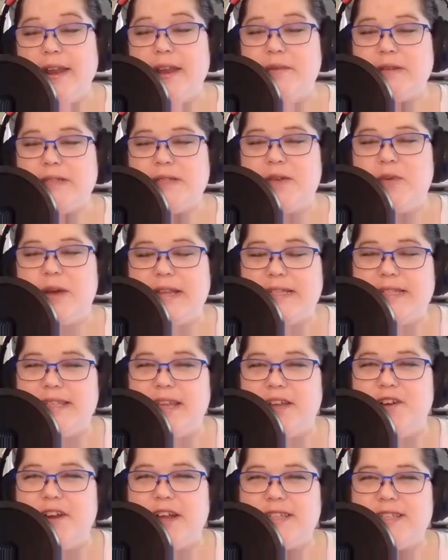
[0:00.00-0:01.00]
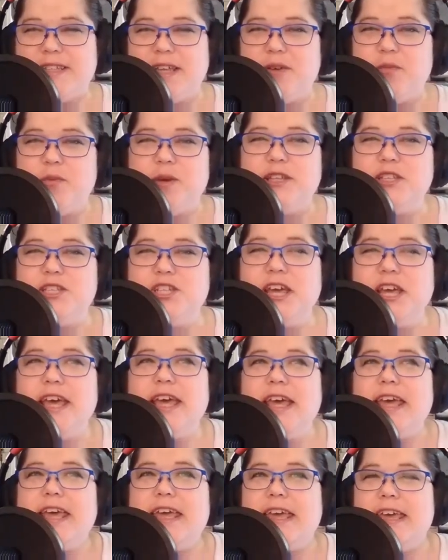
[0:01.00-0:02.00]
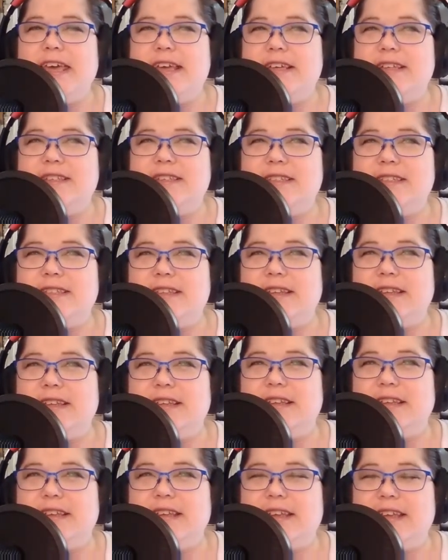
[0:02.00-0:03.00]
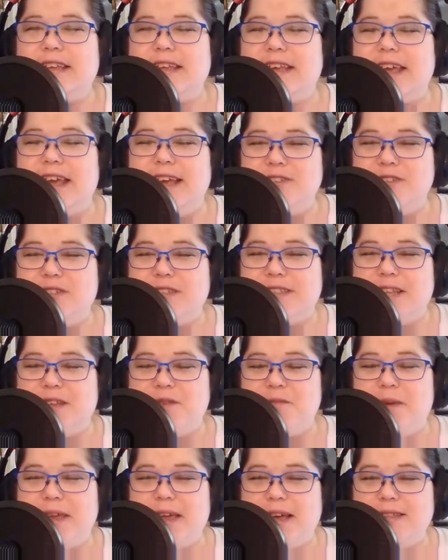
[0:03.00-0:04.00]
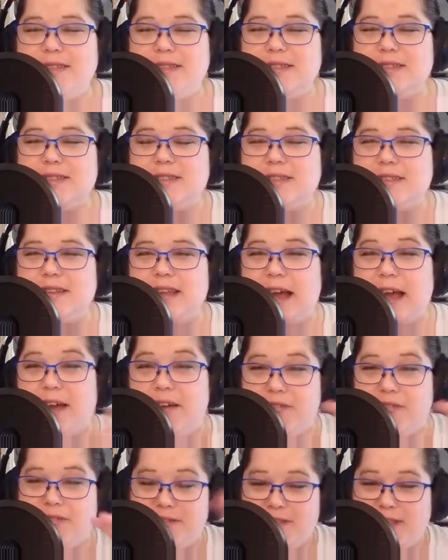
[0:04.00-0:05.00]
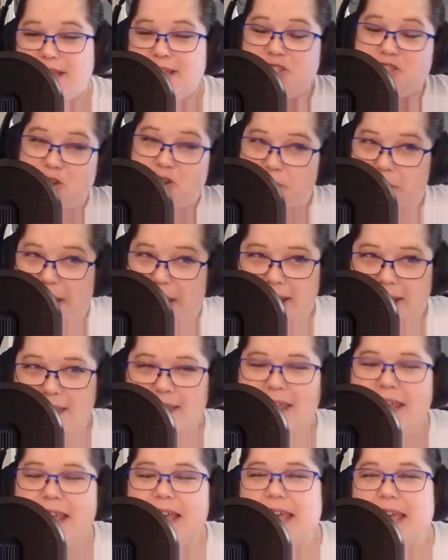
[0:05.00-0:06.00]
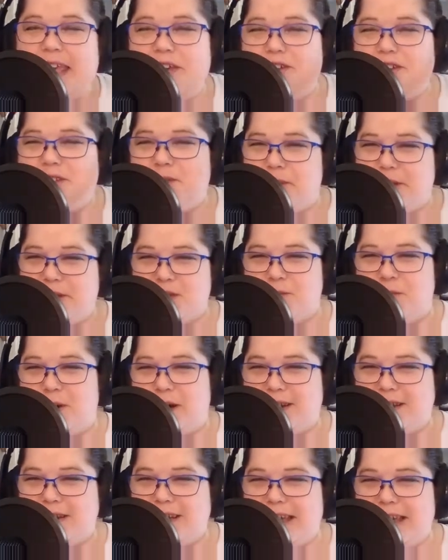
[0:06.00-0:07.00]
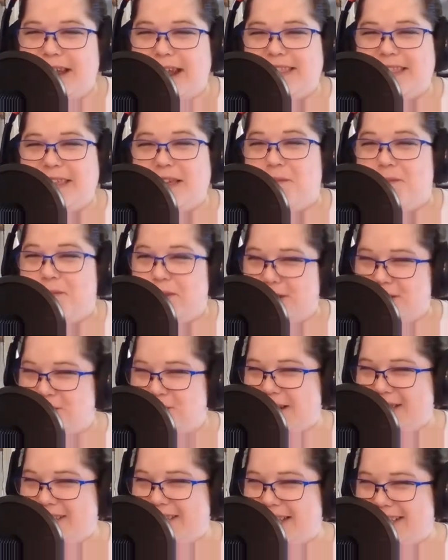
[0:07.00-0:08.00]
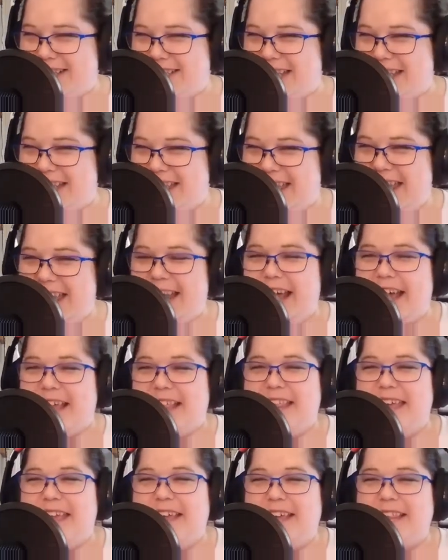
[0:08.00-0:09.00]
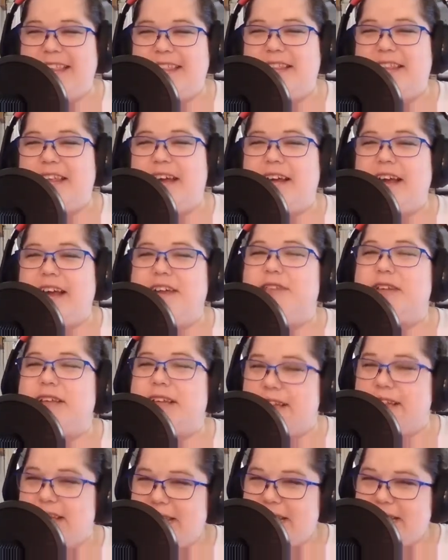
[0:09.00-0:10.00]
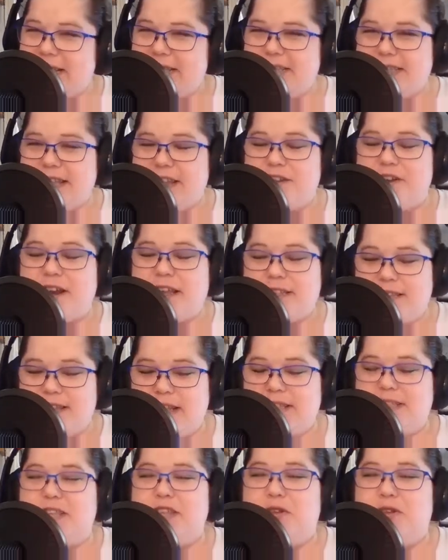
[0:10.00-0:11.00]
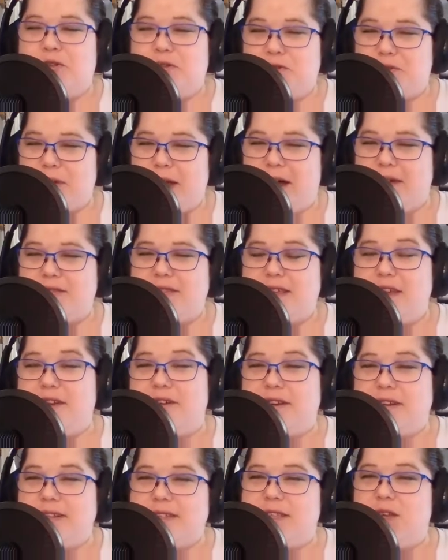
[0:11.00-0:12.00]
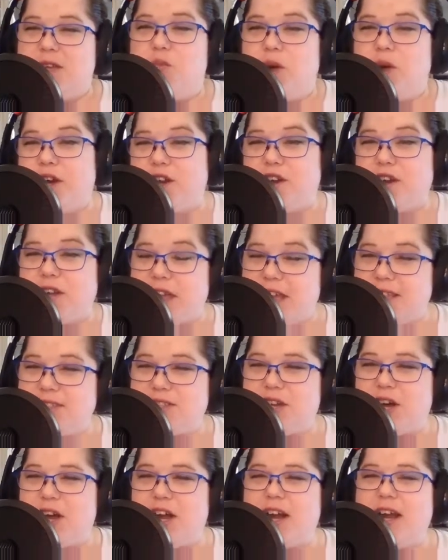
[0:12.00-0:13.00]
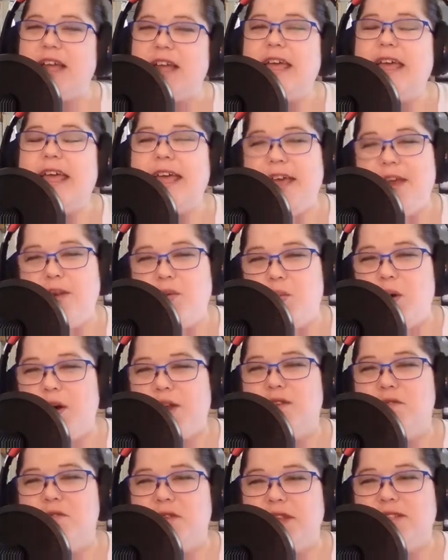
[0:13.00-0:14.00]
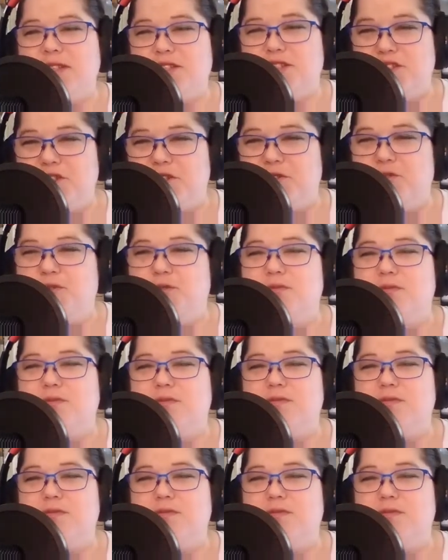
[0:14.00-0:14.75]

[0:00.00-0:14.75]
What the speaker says: it was a way to standardize it, which is interesting because teacher me hears benchmark, and I think benchmark testing, and I think kind of like a standardized testing you do throughout the year to see where your kids are and what you need to do